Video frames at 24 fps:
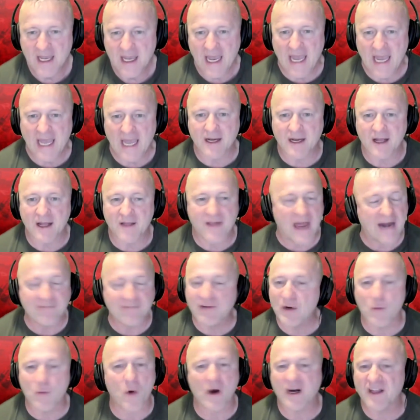And
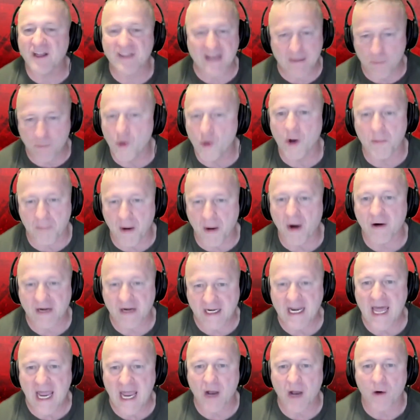every one of them will burn
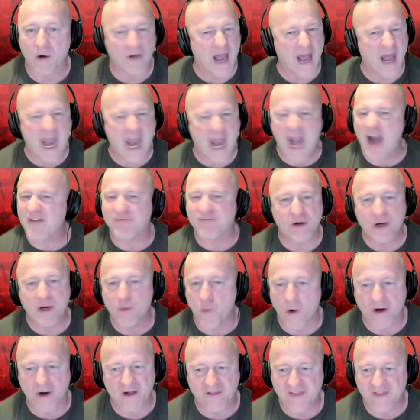in hell. Every
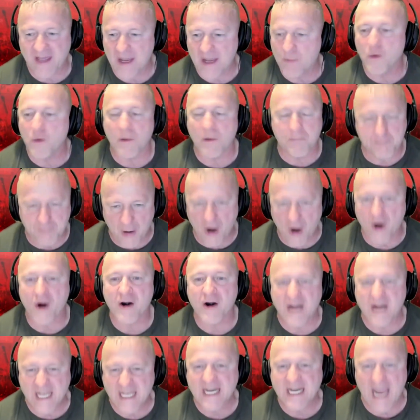one of them will burn
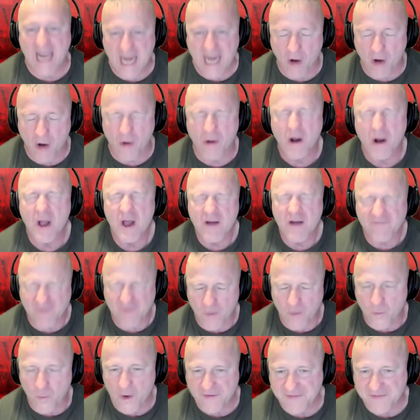in hell
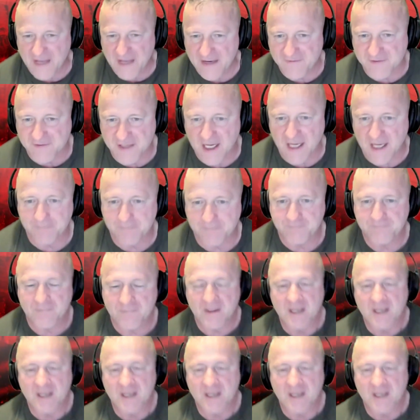for what they've done.